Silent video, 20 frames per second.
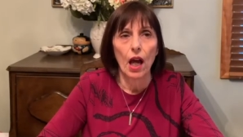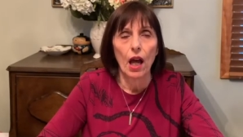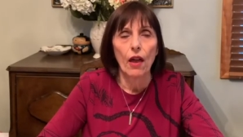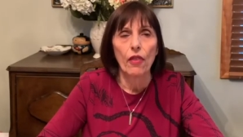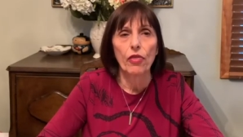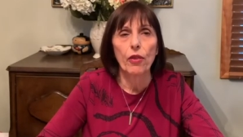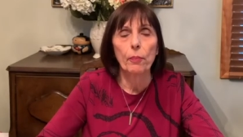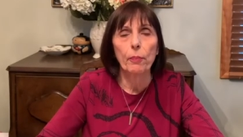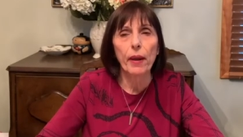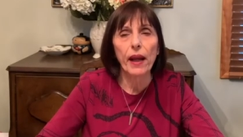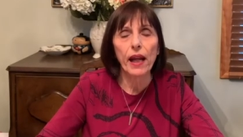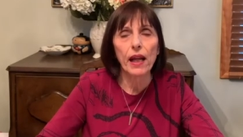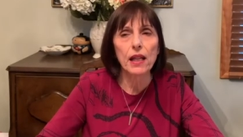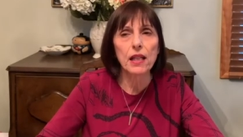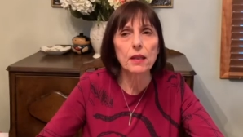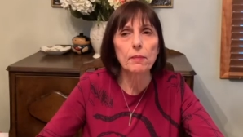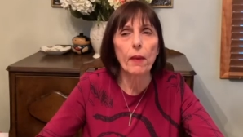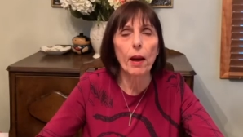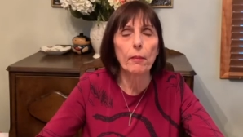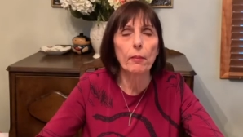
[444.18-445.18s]
The
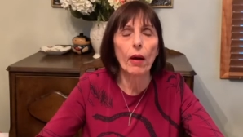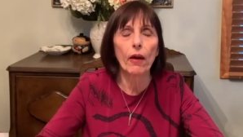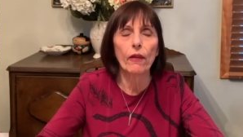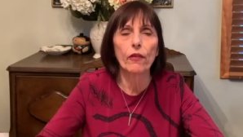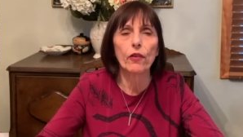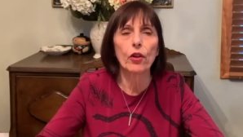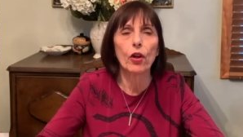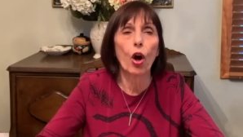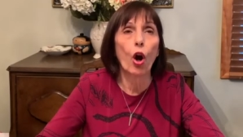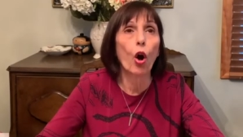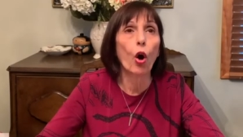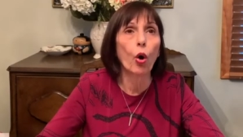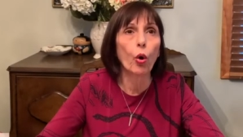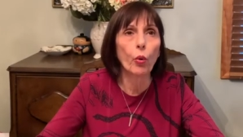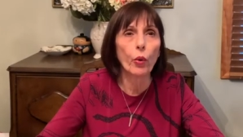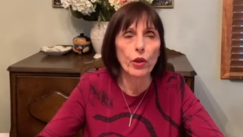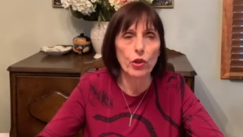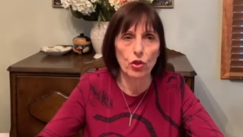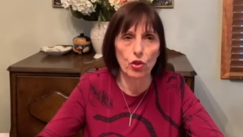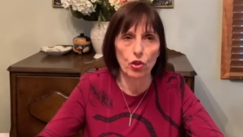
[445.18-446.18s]
pans my mother
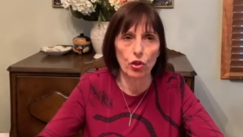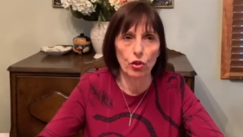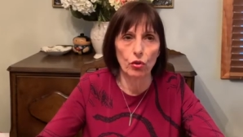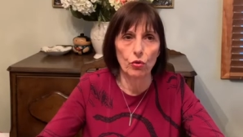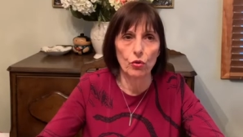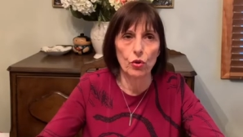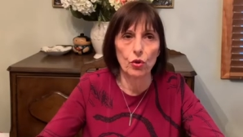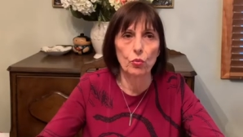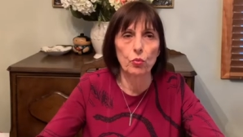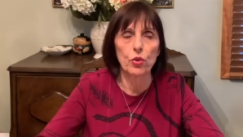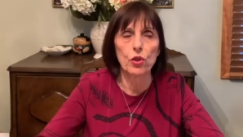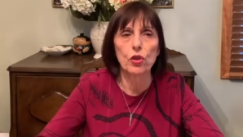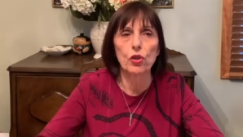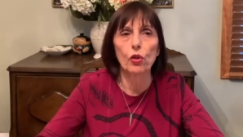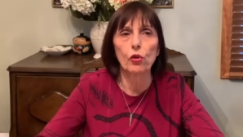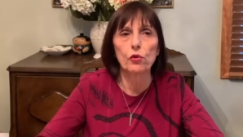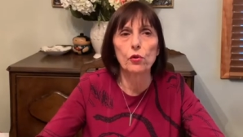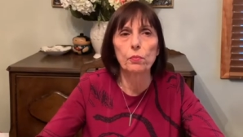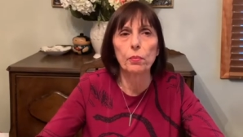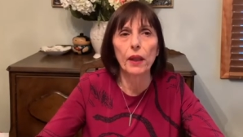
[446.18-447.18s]
always used was
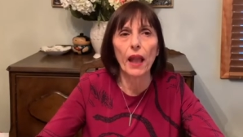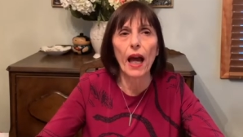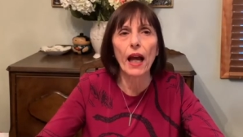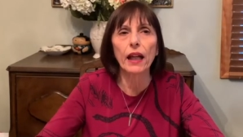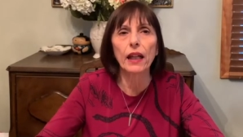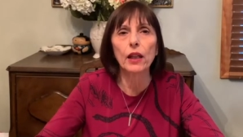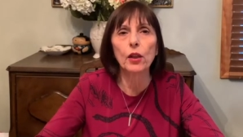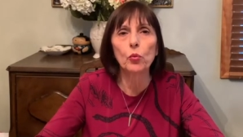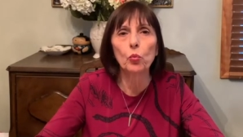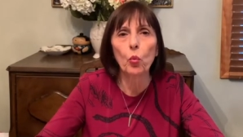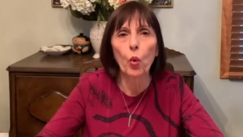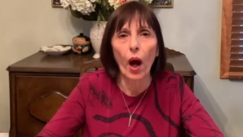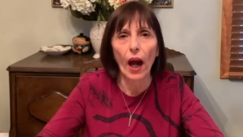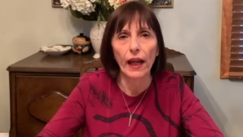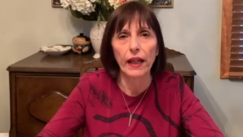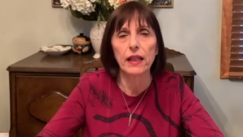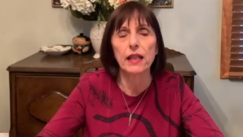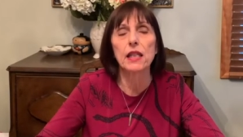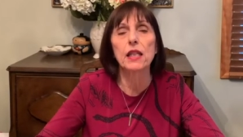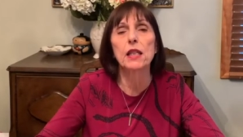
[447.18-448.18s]
those black and
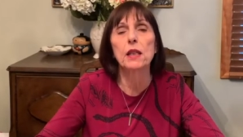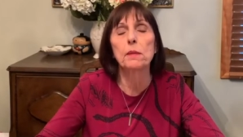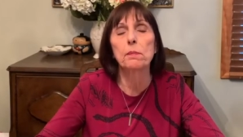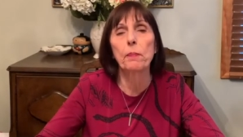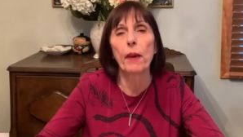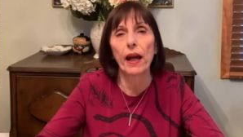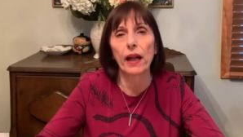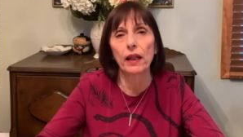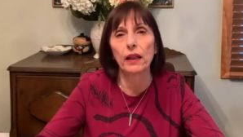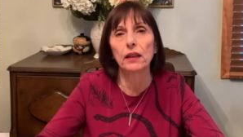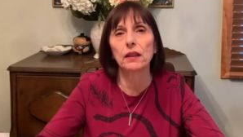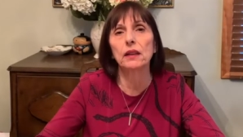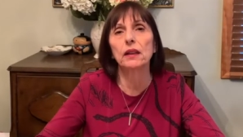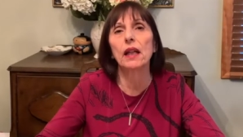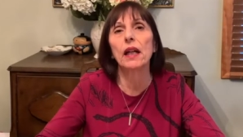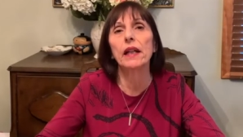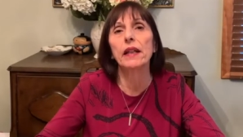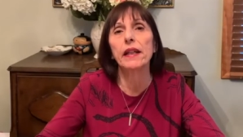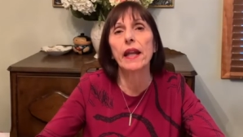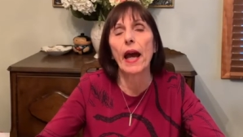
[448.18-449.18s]
white speckled
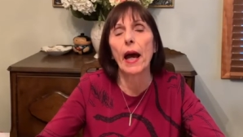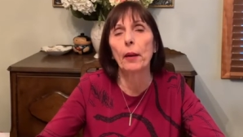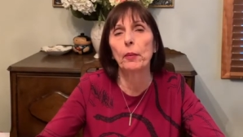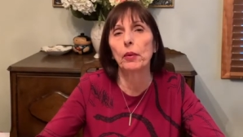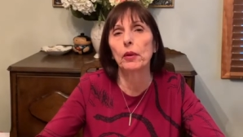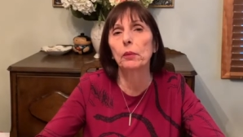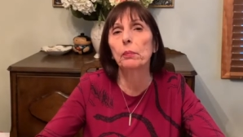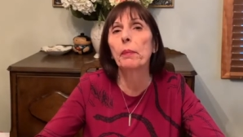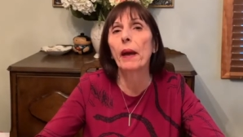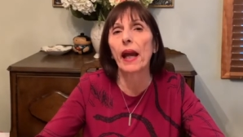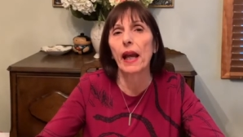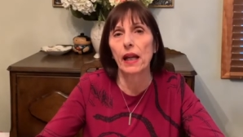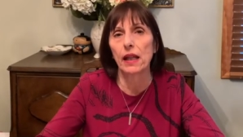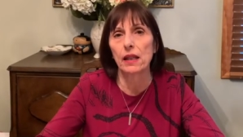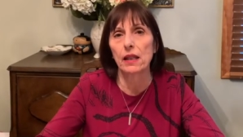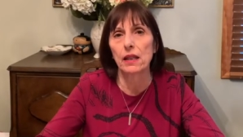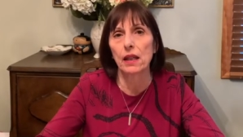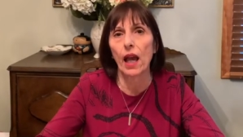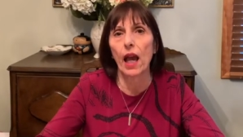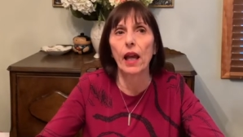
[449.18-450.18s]
enamel
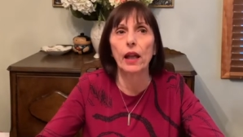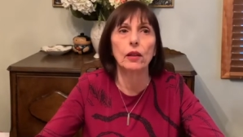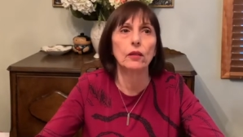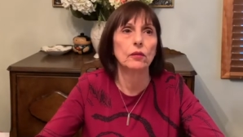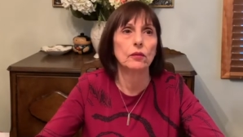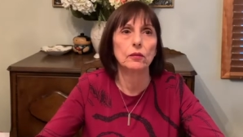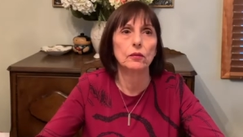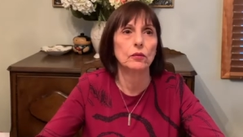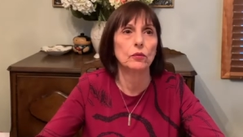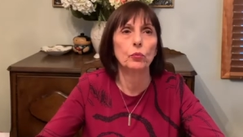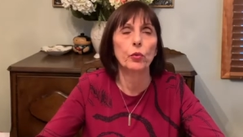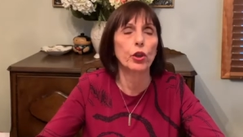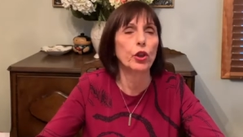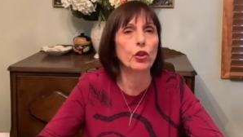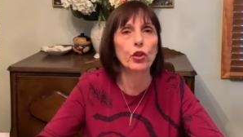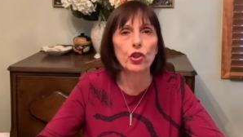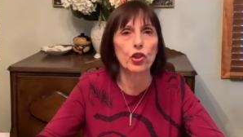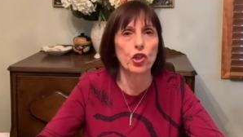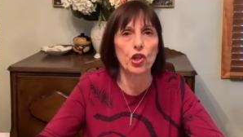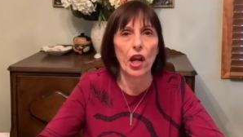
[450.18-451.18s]
pans. And we
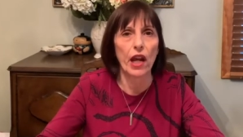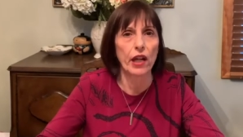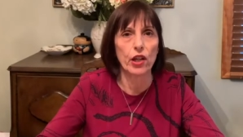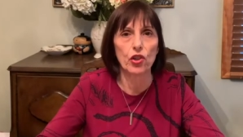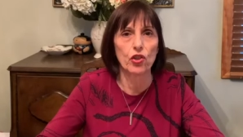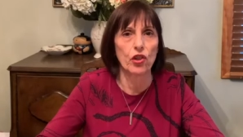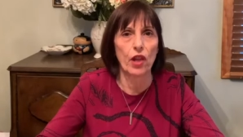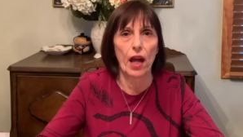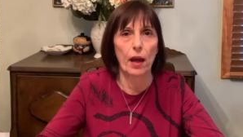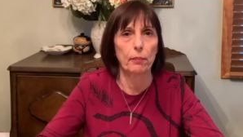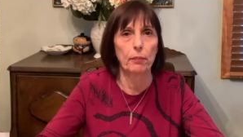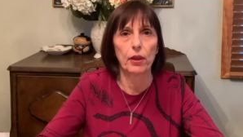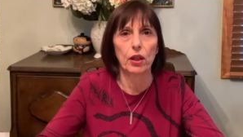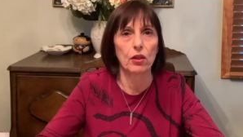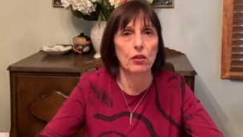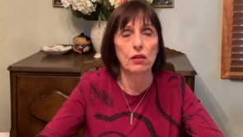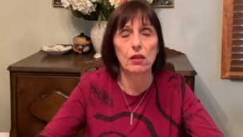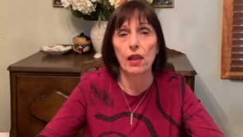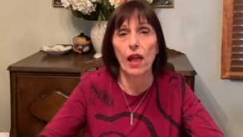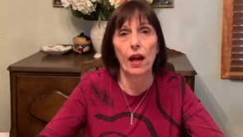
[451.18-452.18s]
couldn't change that
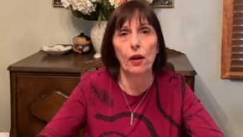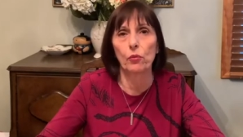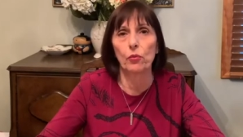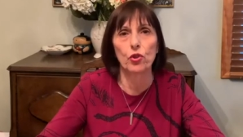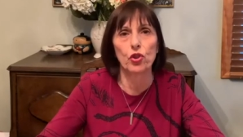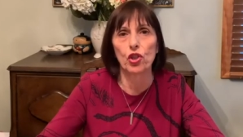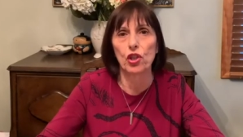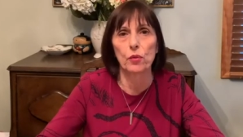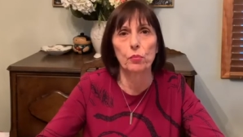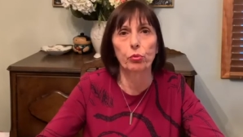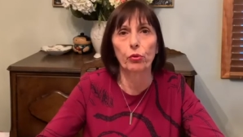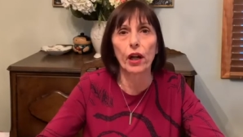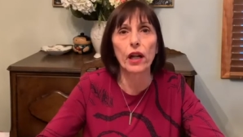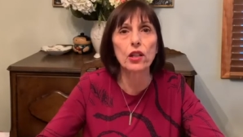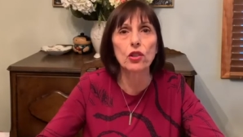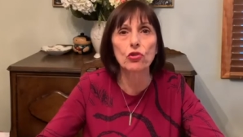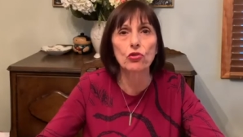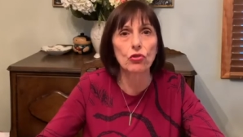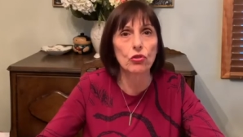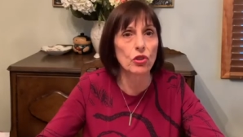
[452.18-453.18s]
because that would just
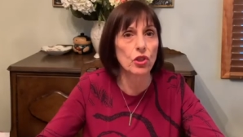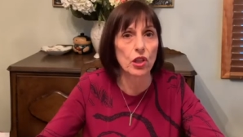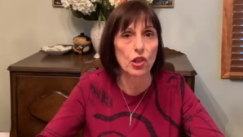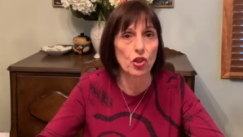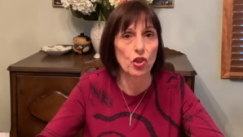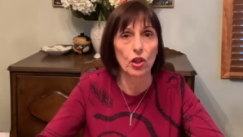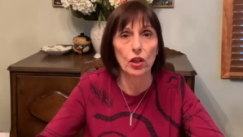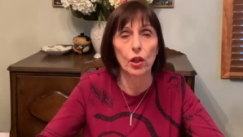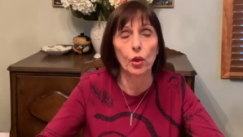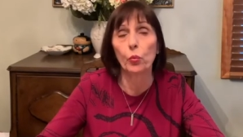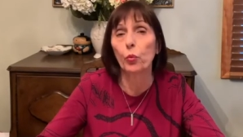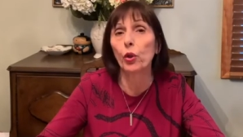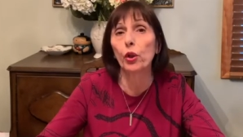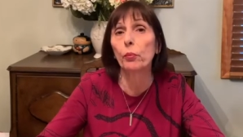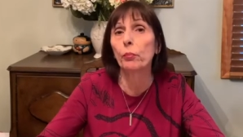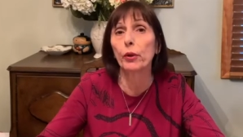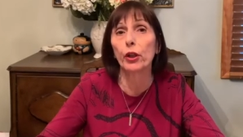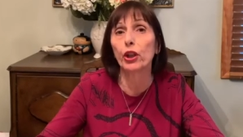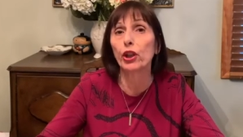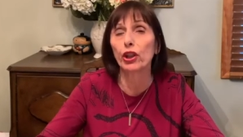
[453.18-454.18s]
break tradition. It
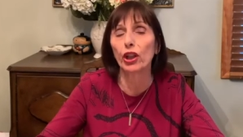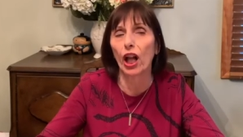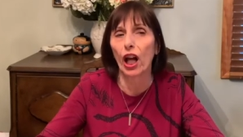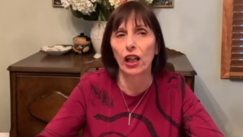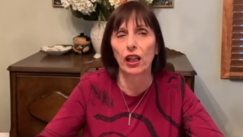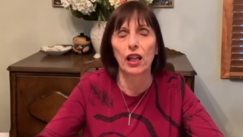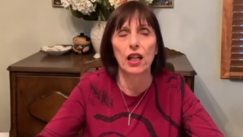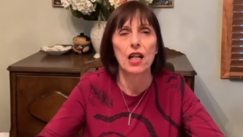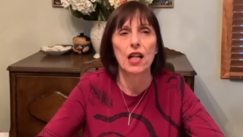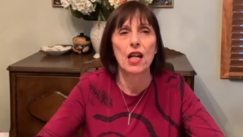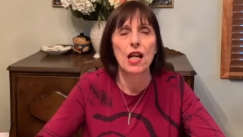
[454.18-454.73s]
wouldn't be good luck.